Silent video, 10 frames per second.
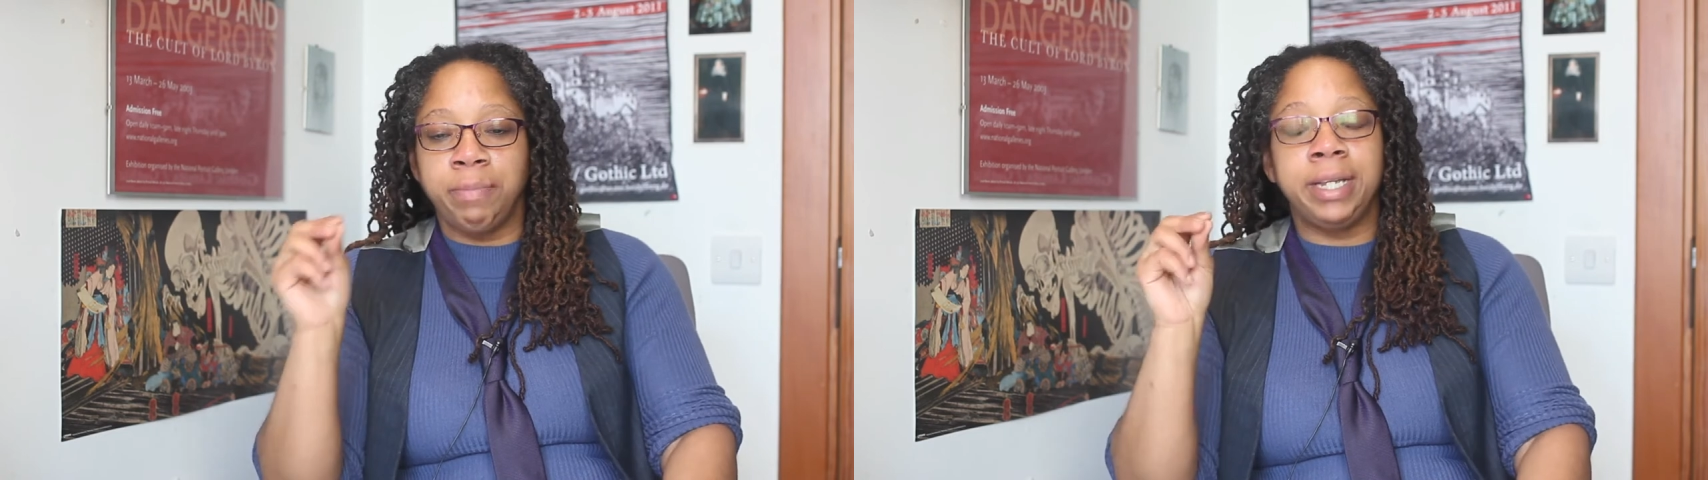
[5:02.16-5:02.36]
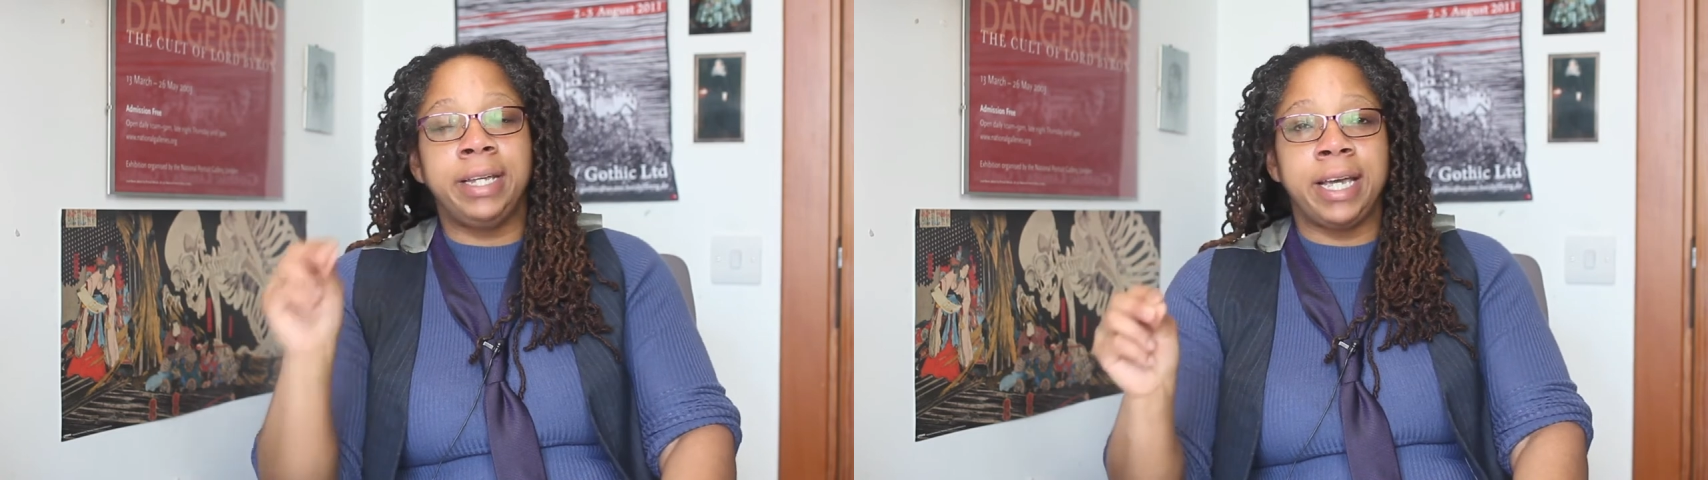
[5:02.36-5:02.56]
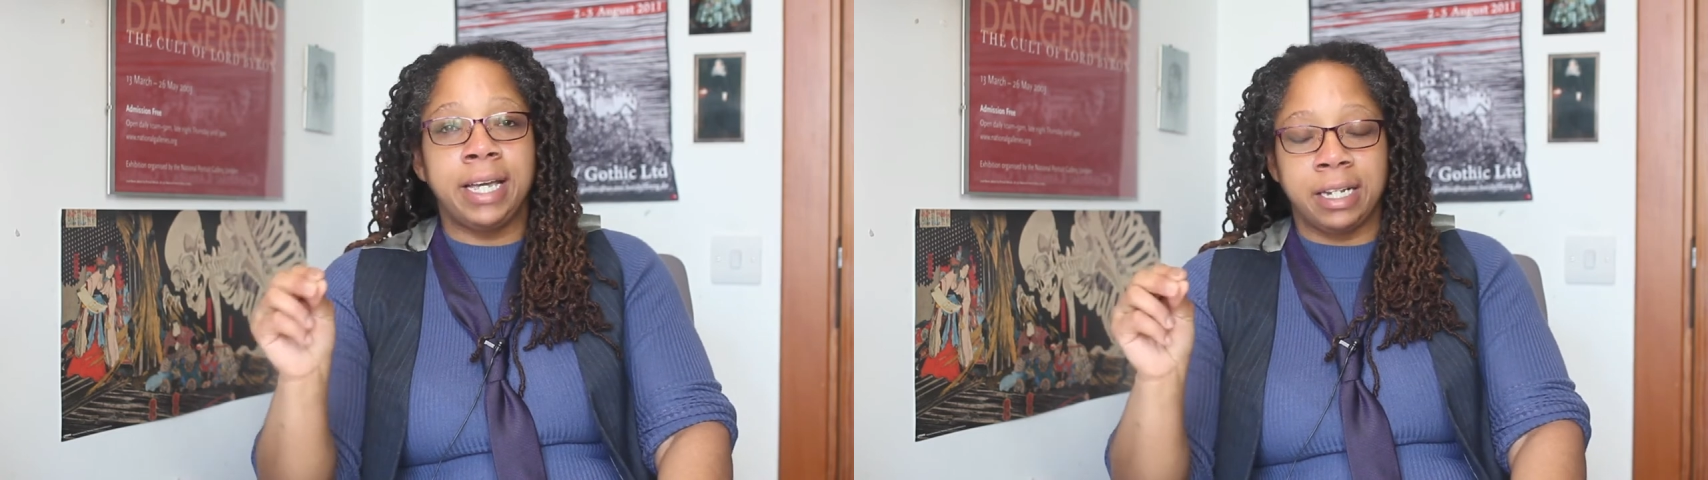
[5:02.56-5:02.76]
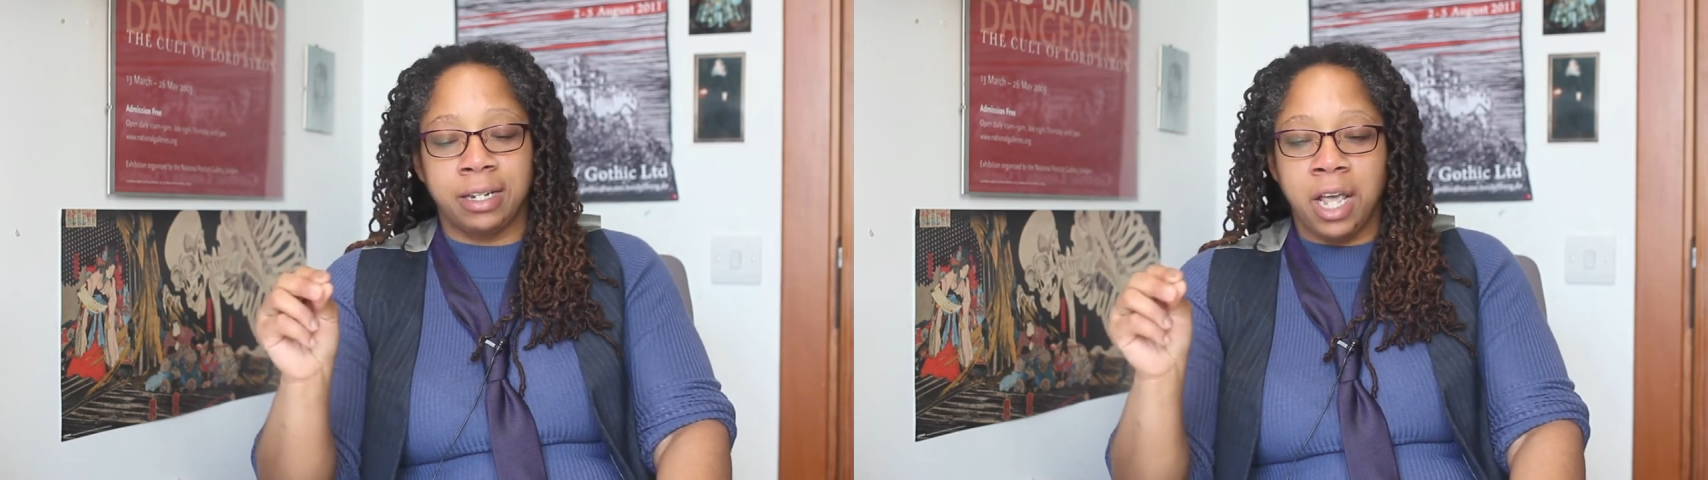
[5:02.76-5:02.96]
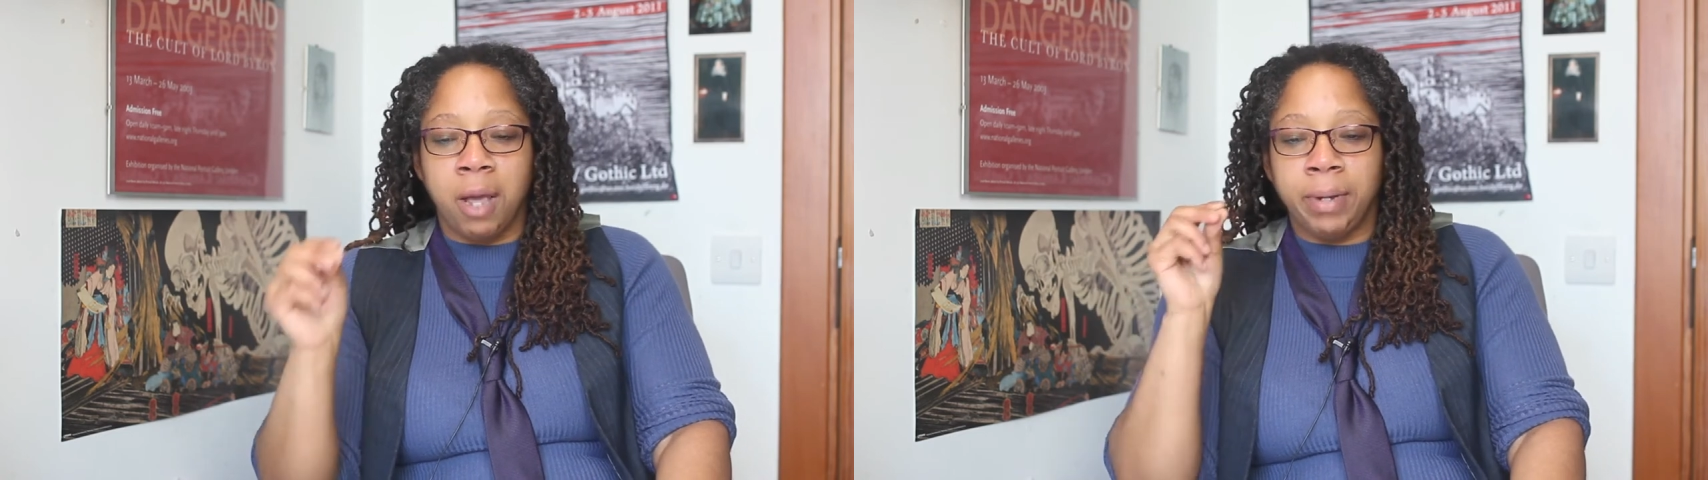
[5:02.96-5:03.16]

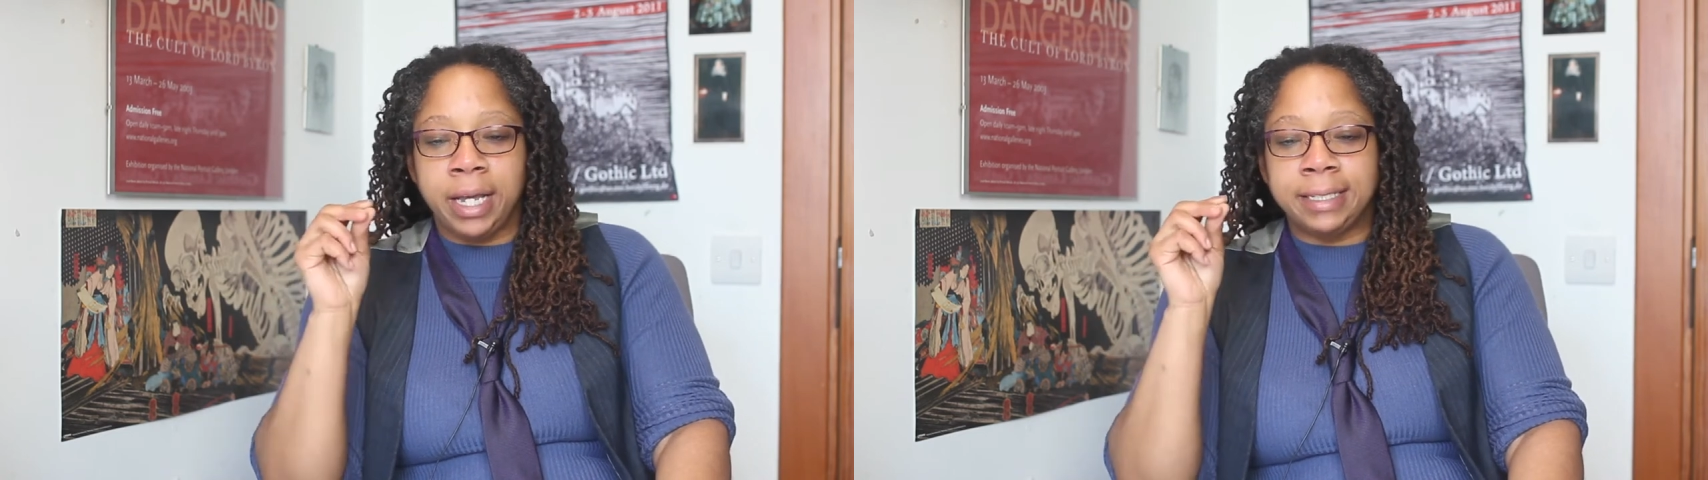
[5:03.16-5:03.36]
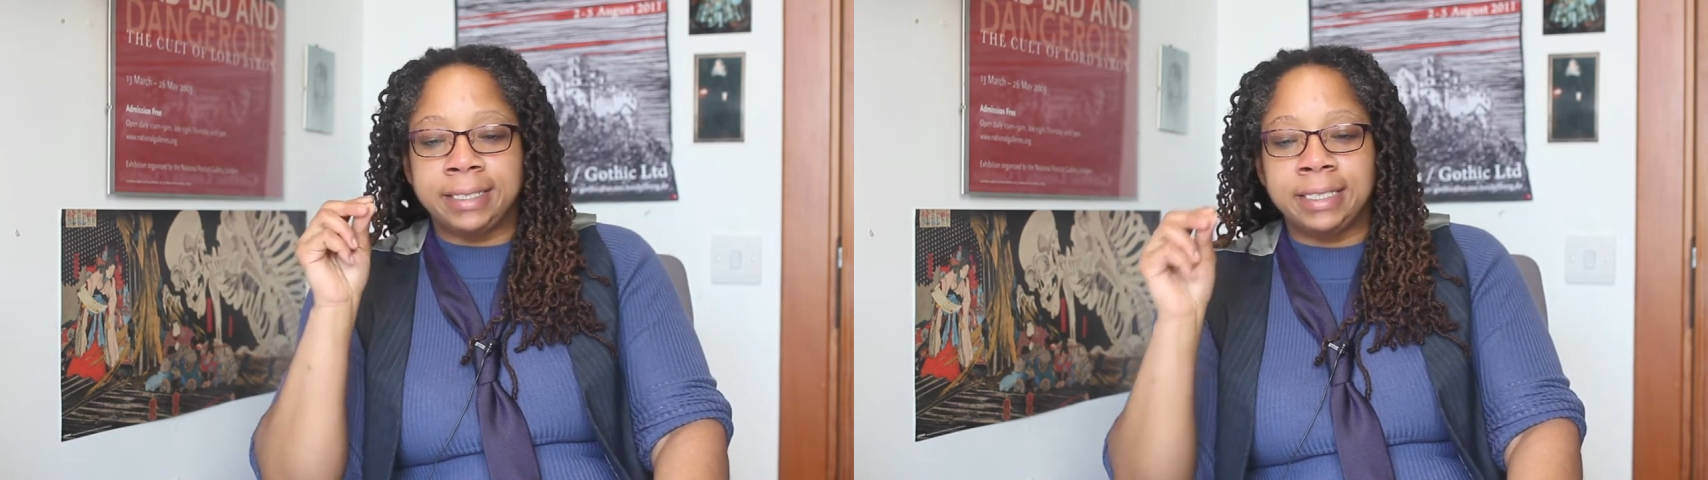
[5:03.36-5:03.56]
begin because